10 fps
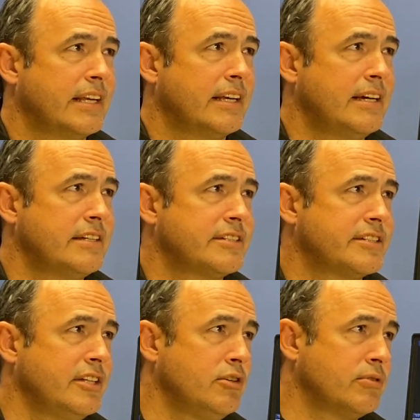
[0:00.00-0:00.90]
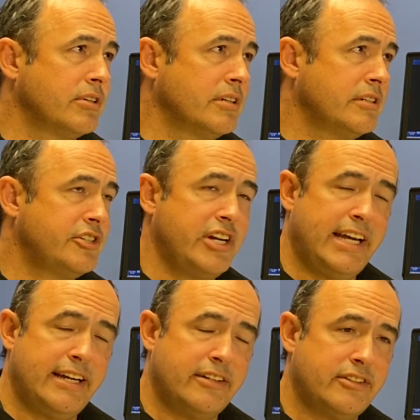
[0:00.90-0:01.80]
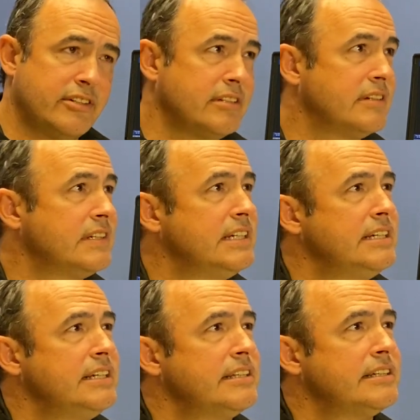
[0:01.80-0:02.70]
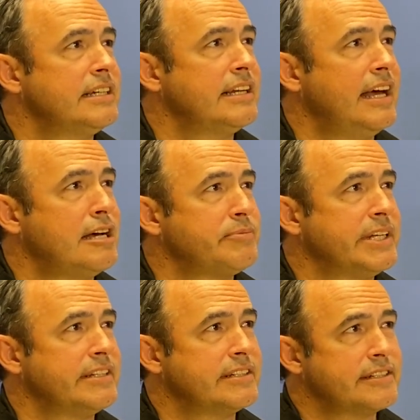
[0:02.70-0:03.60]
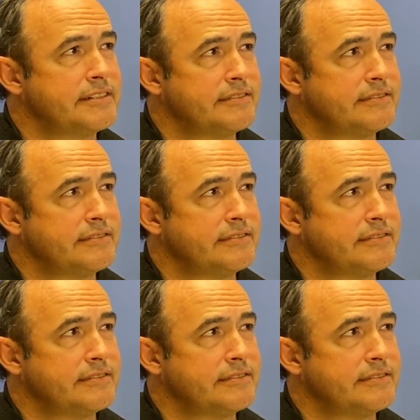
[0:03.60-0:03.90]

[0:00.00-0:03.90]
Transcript: kind of slower change that happens